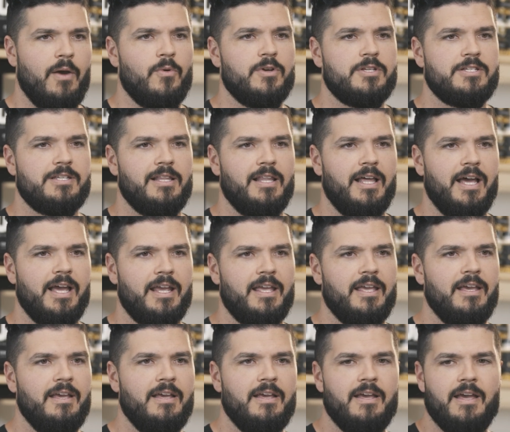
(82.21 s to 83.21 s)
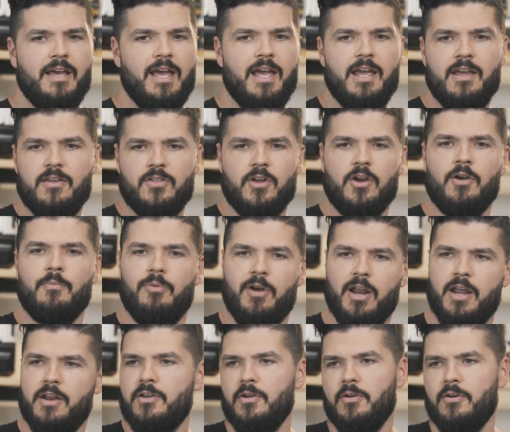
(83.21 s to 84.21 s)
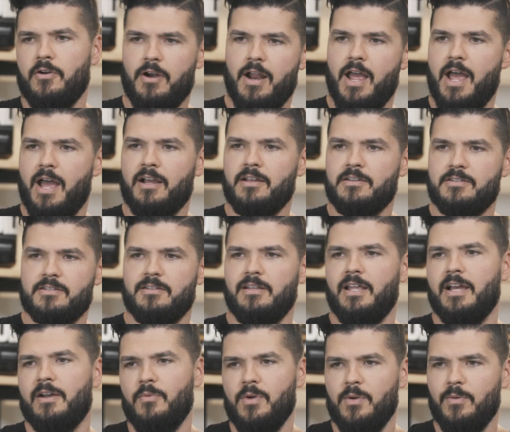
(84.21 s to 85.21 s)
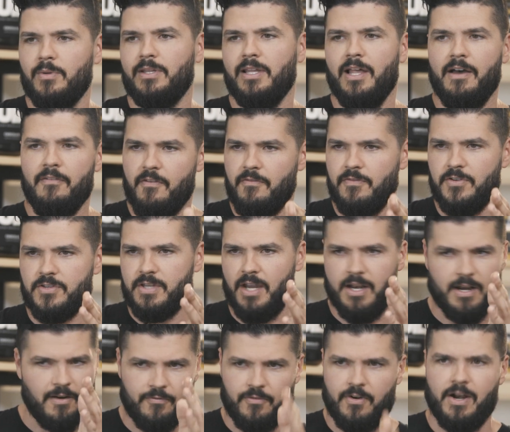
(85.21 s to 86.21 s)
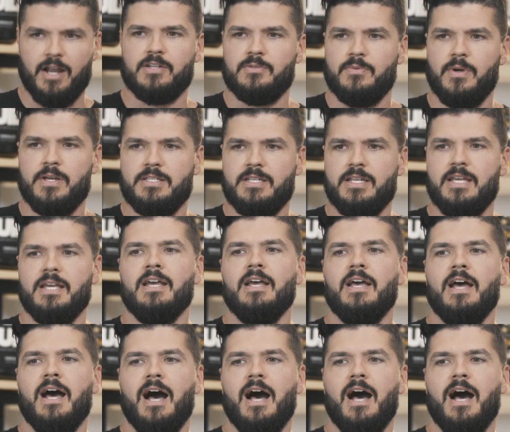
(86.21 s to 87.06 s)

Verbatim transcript: It wasn't like, hey there, brand owner X, like we would love if you signed up for XYZ.